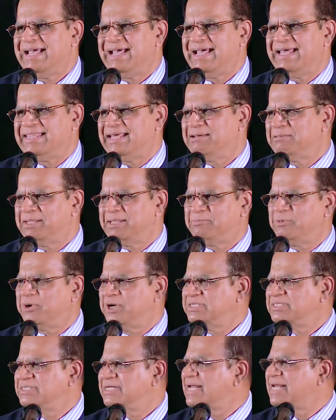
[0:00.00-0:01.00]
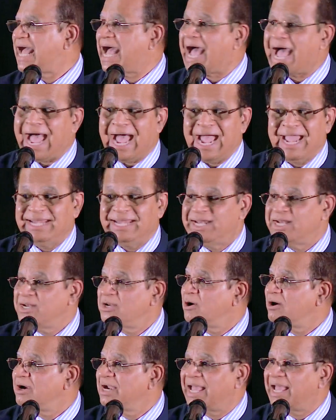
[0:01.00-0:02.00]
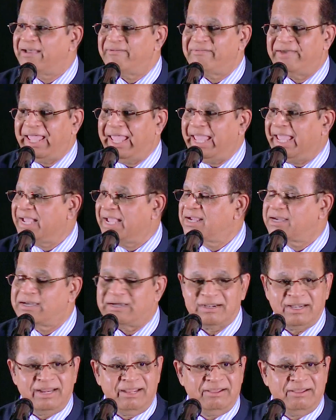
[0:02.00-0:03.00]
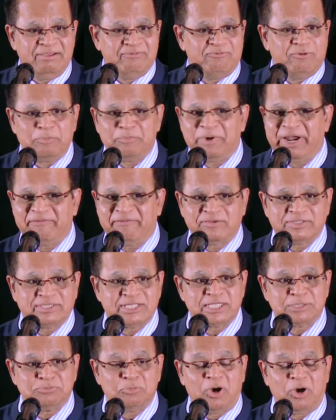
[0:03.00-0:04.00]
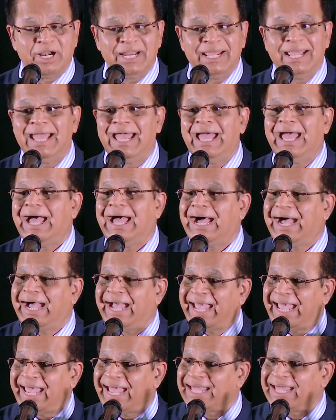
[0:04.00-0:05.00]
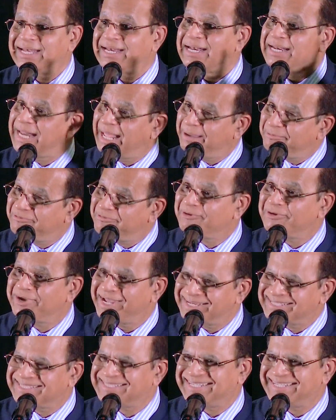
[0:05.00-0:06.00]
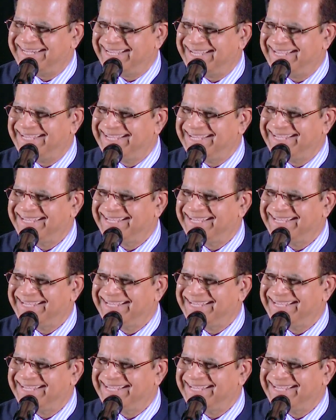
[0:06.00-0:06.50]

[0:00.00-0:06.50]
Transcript: And the other boy said, I did not have egg curry for breakfast this morning. I had it day before yesterday.